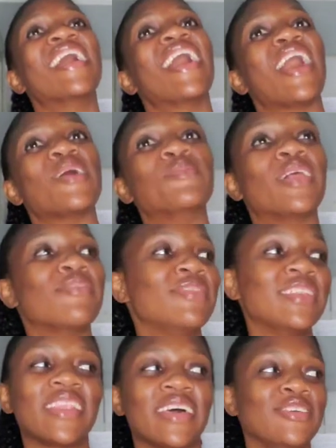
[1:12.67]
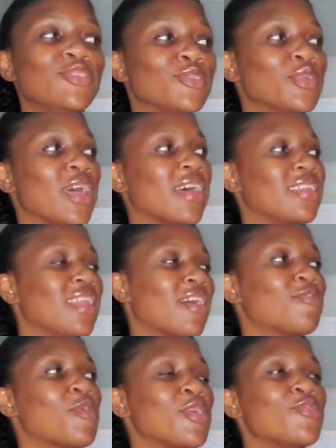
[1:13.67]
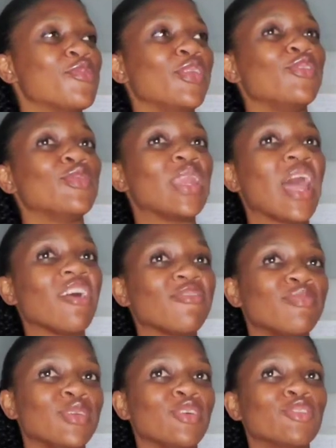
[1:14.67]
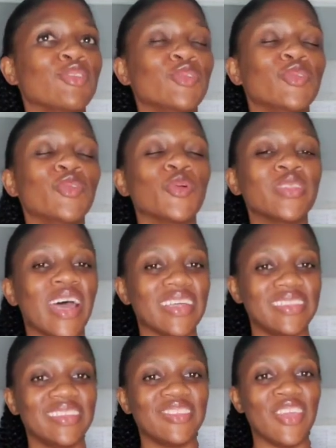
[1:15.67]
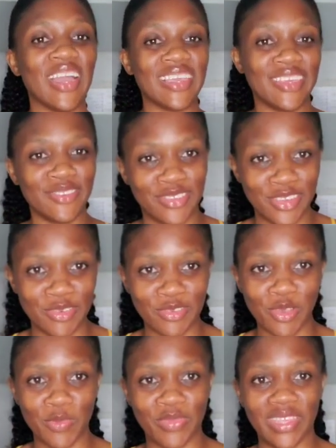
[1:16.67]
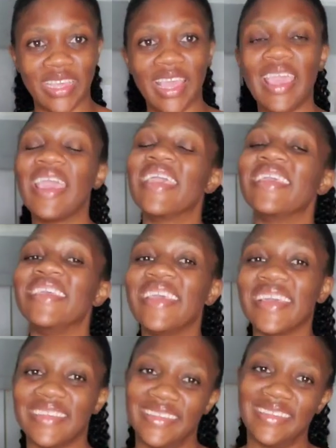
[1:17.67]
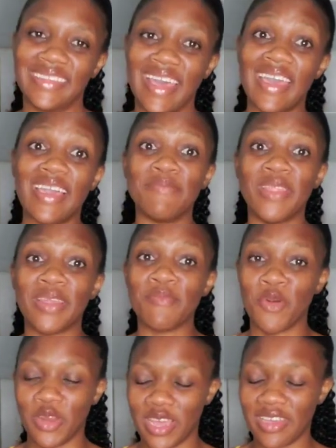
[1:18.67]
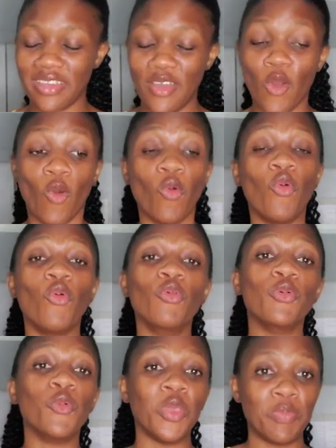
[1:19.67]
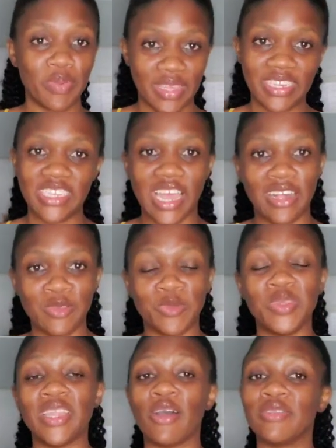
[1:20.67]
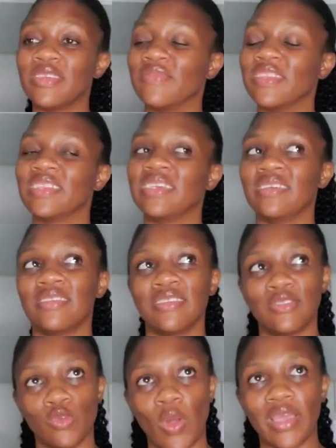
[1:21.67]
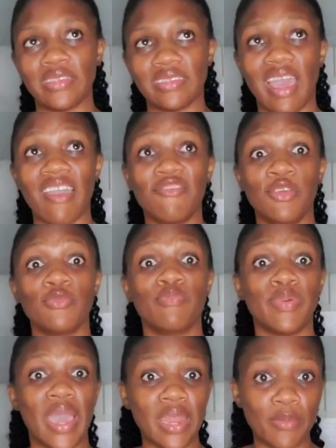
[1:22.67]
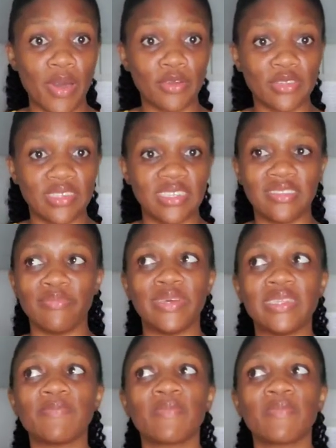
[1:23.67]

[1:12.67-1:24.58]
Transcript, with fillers: I'm laughing that you know that laugh when you, you laugh because you know that you are guilty of something. Yes, I am that mother who will whip a child without even thinking twice. I feel bad about it, but